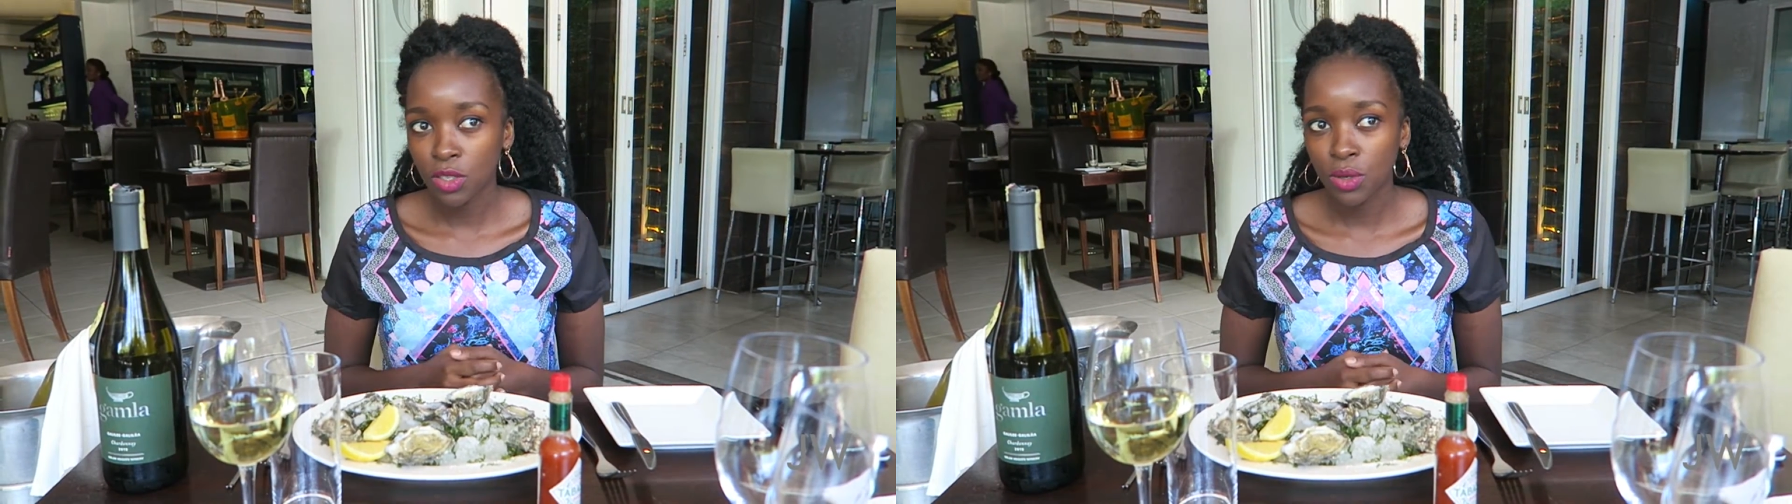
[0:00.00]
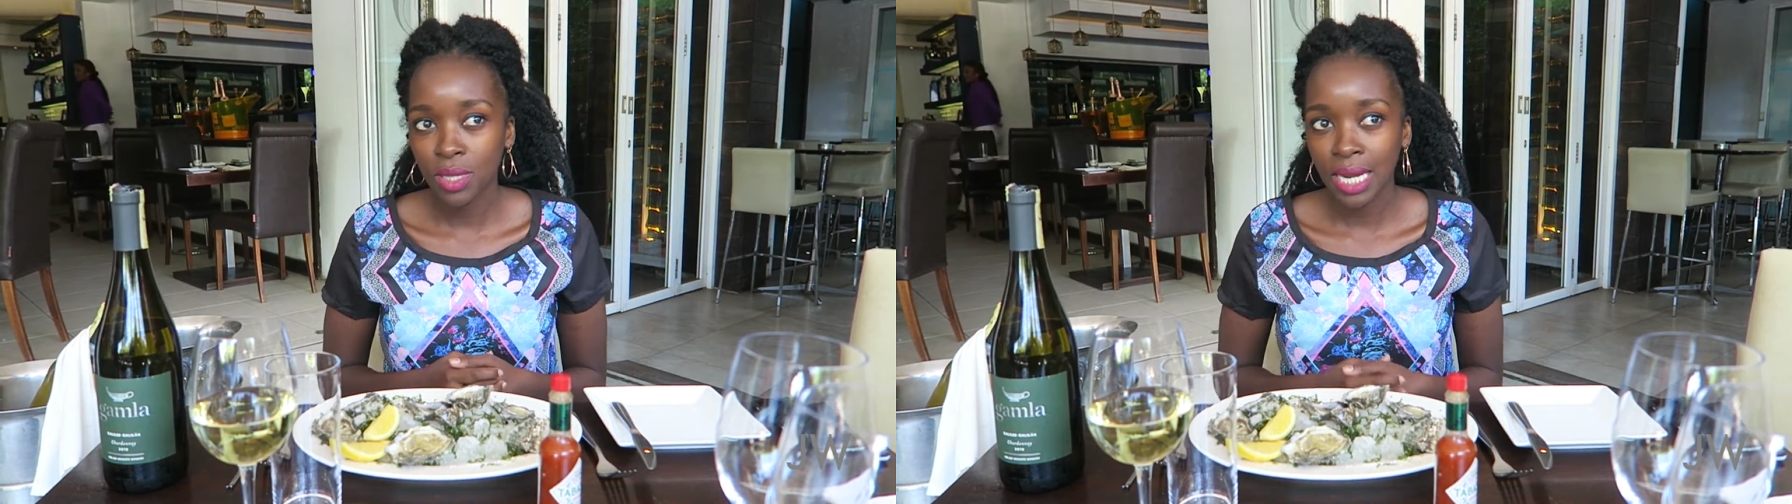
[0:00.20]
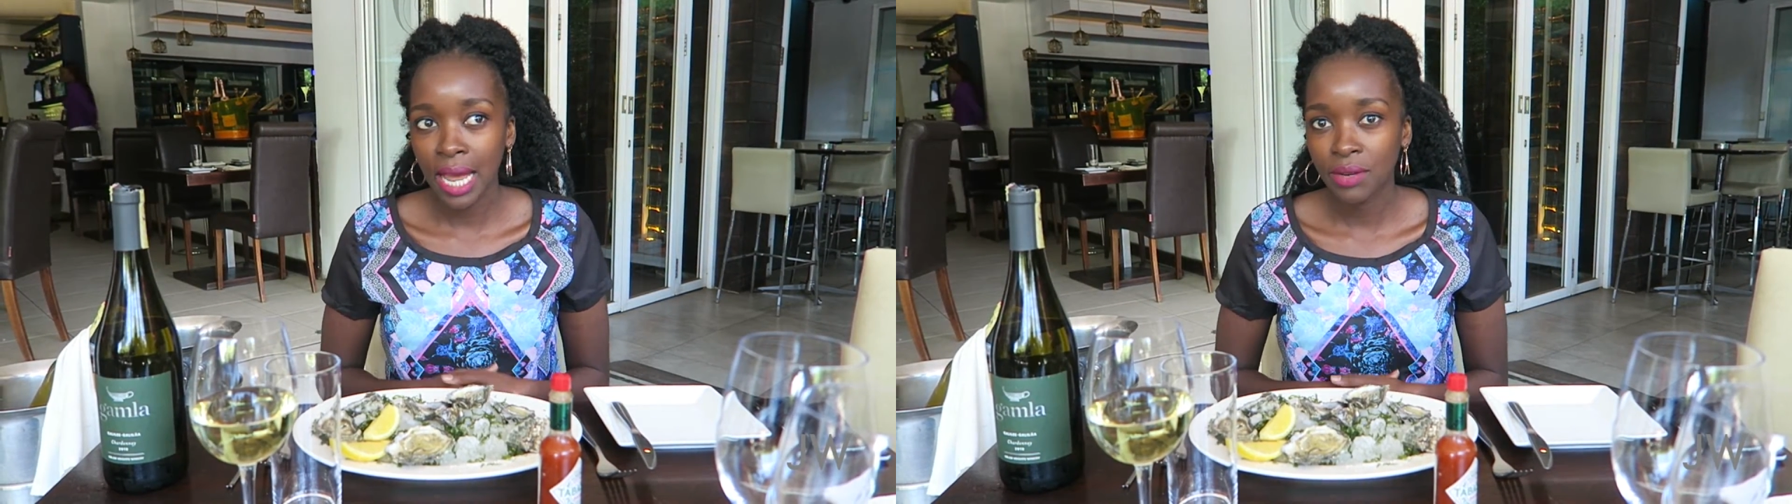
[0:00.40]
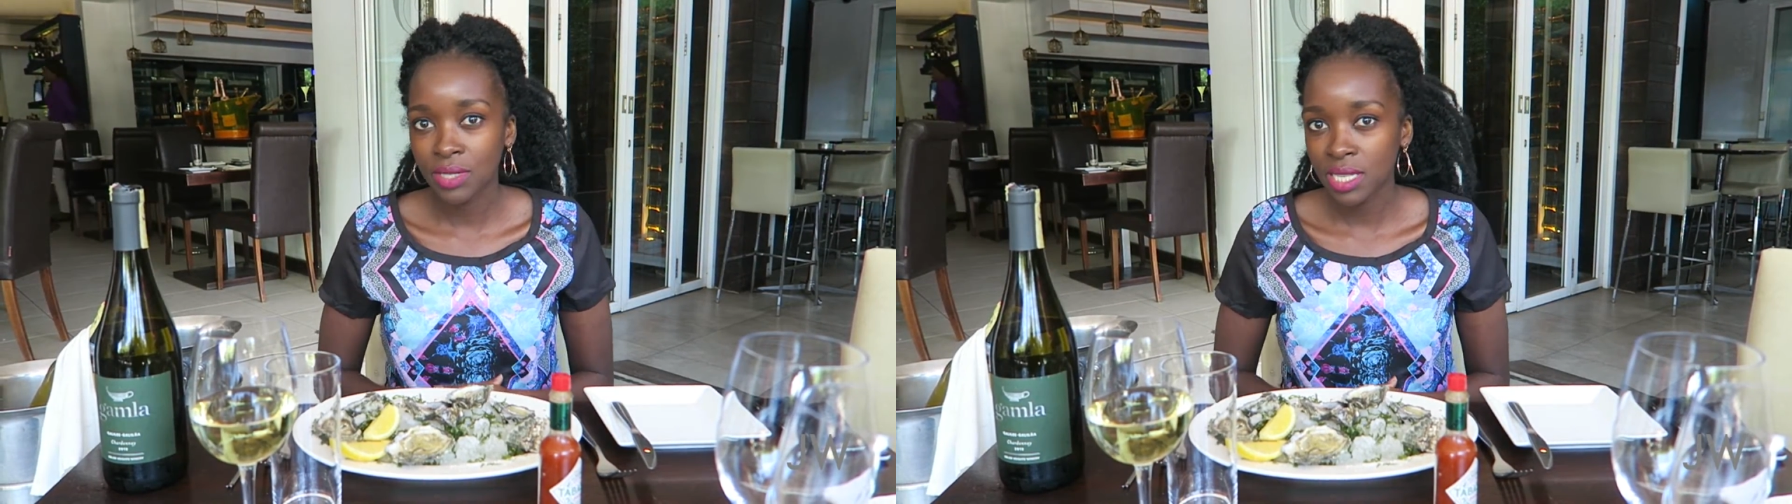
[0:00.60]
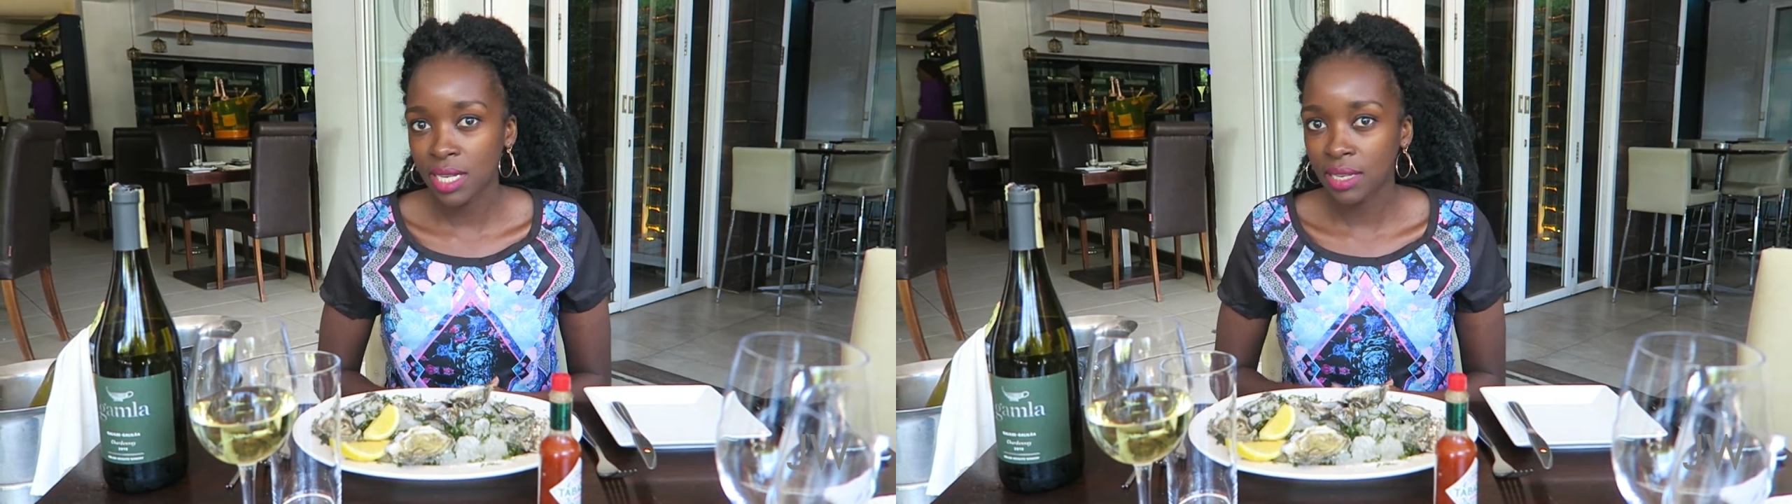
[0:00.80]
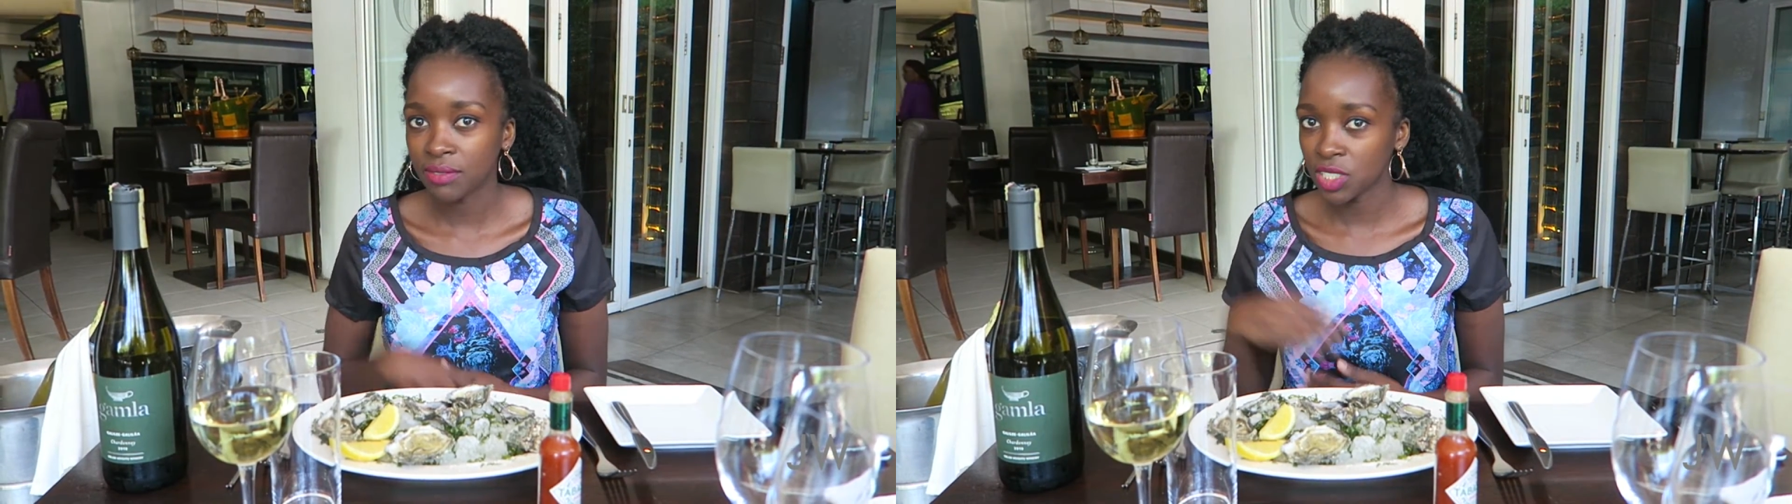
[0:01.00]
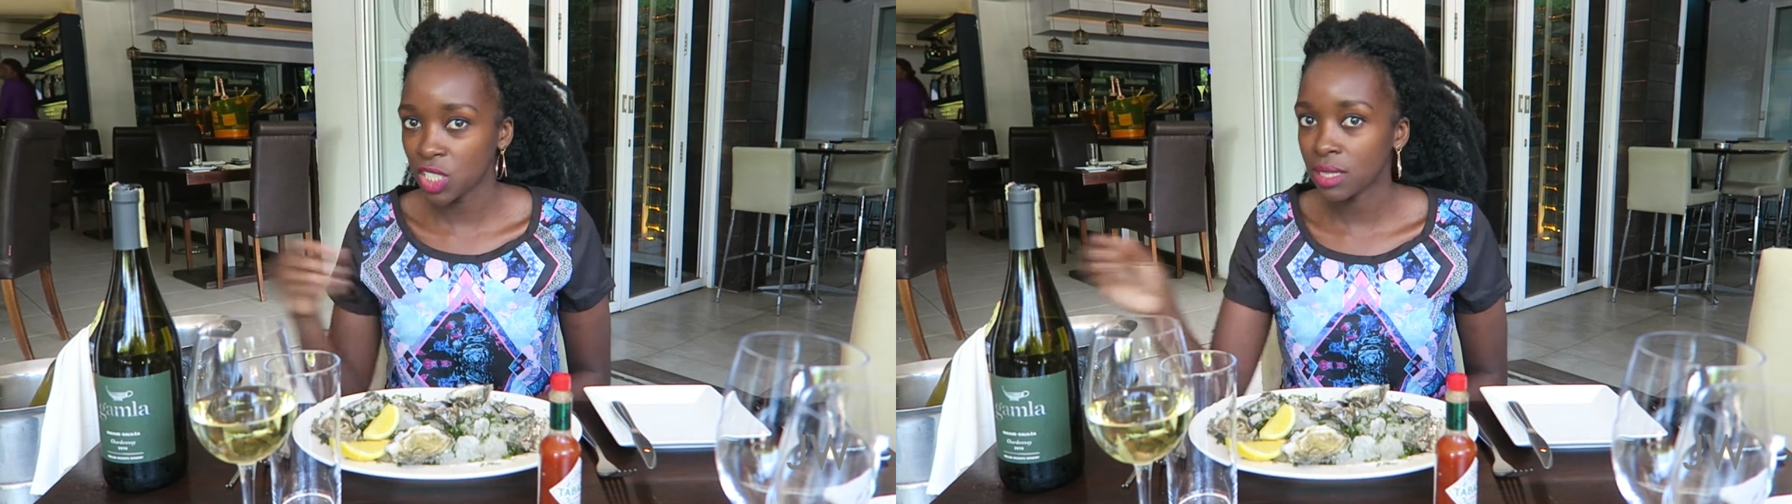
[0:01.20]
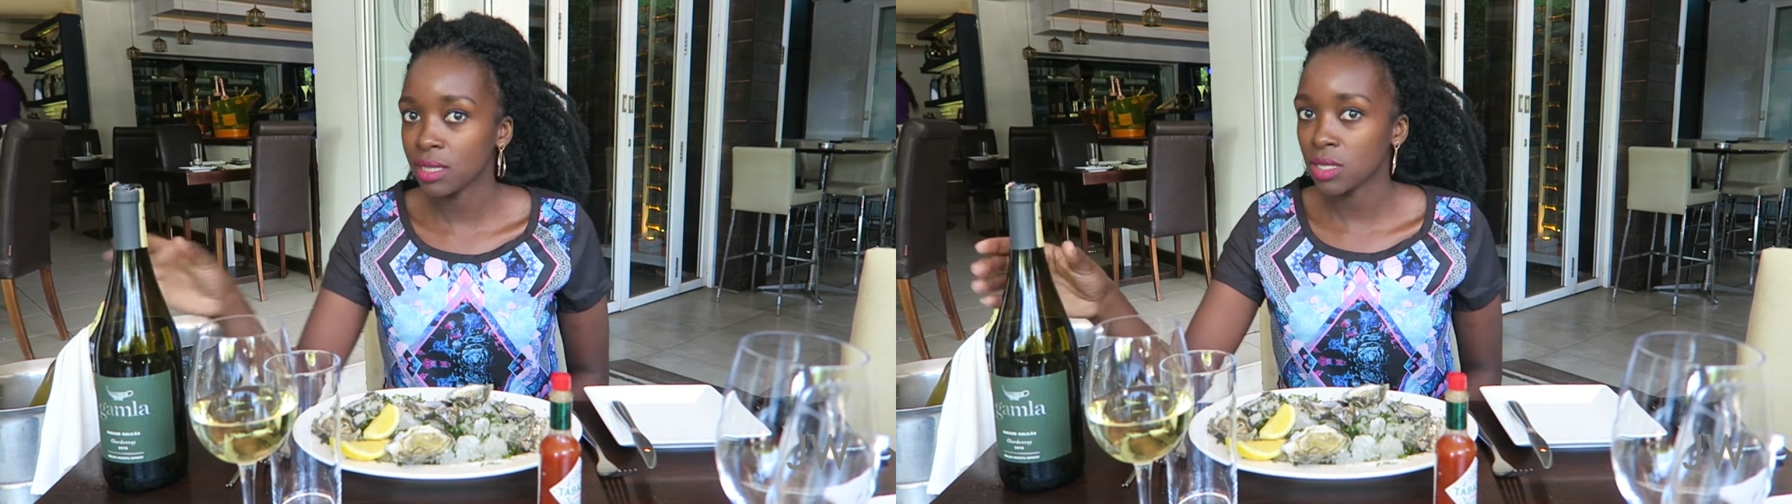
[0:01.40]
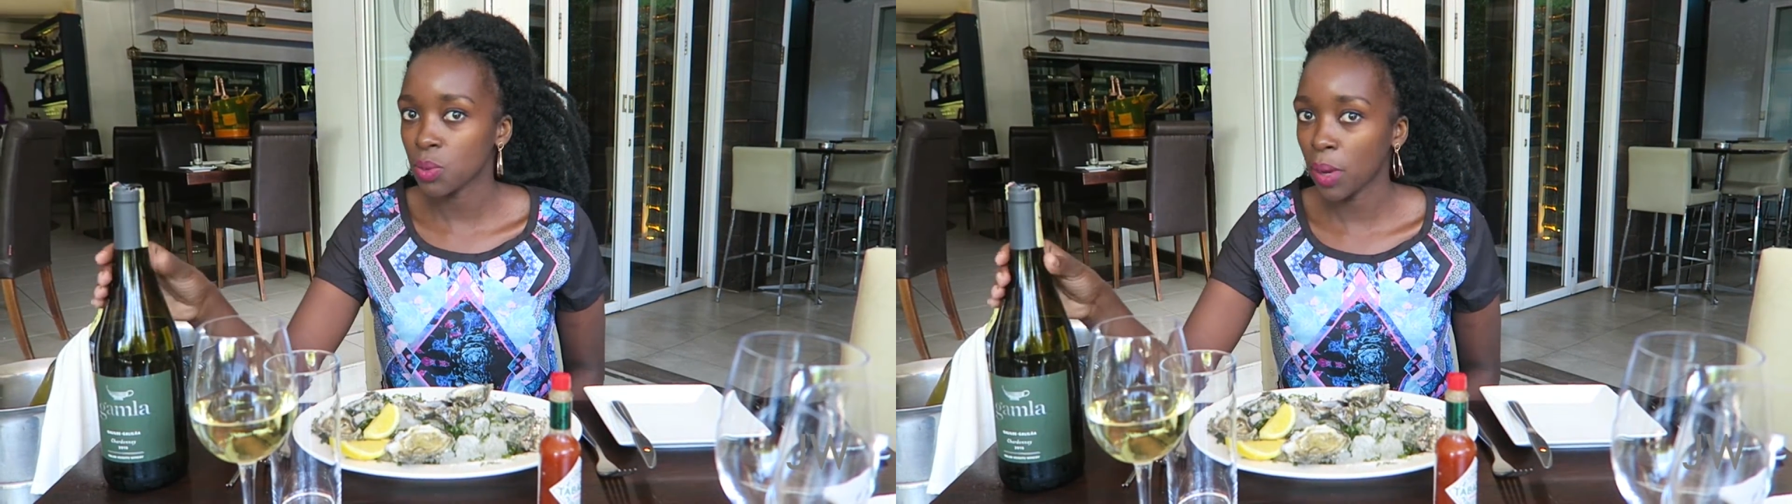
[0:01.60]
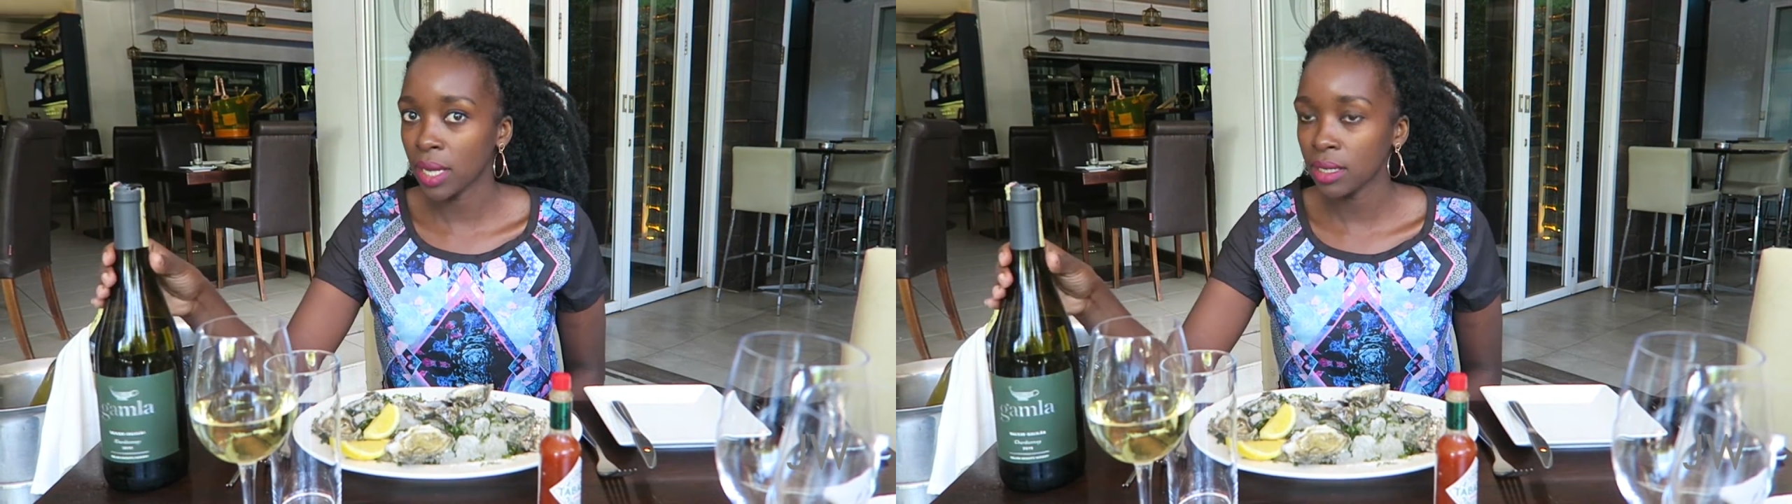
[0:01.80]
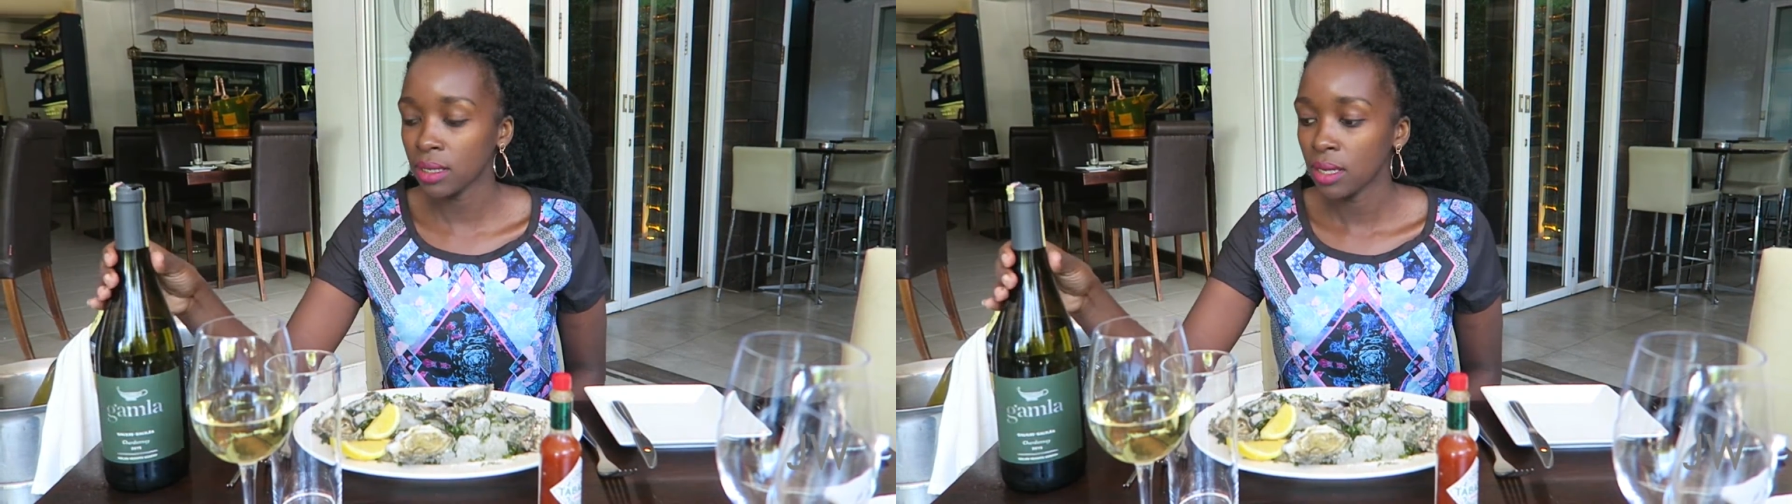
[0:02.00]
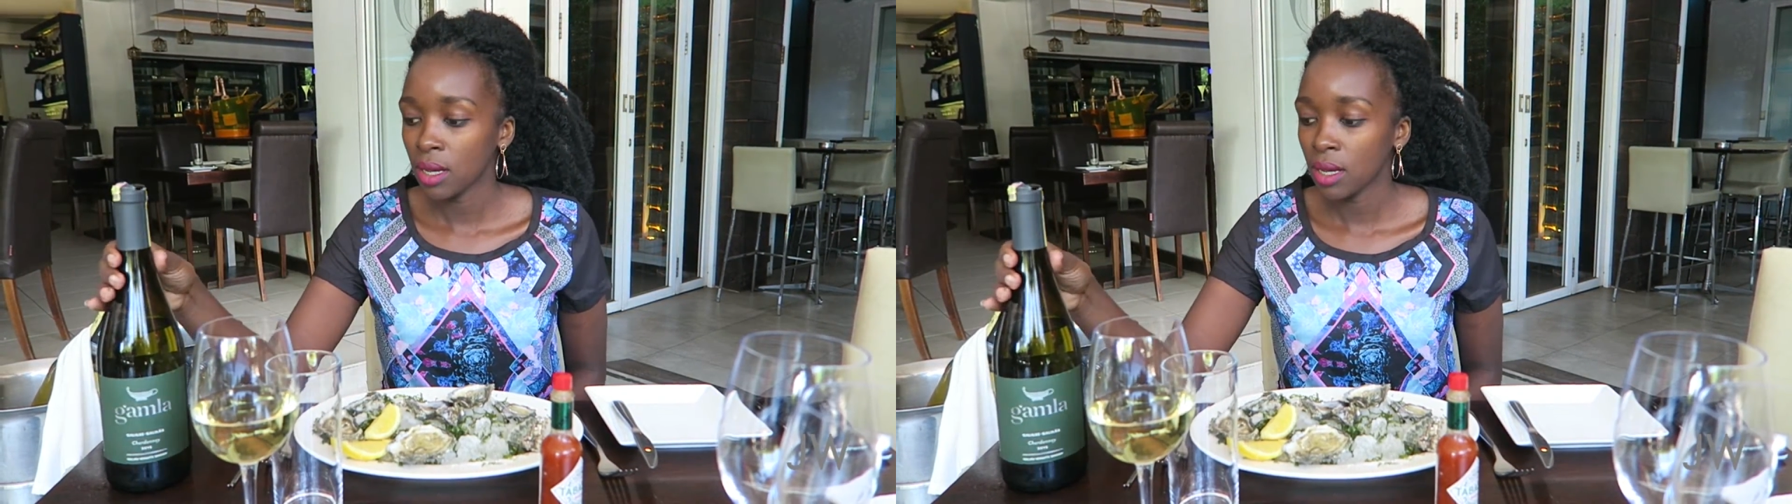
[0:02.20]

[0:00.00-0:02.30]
you know that I recently featured this wine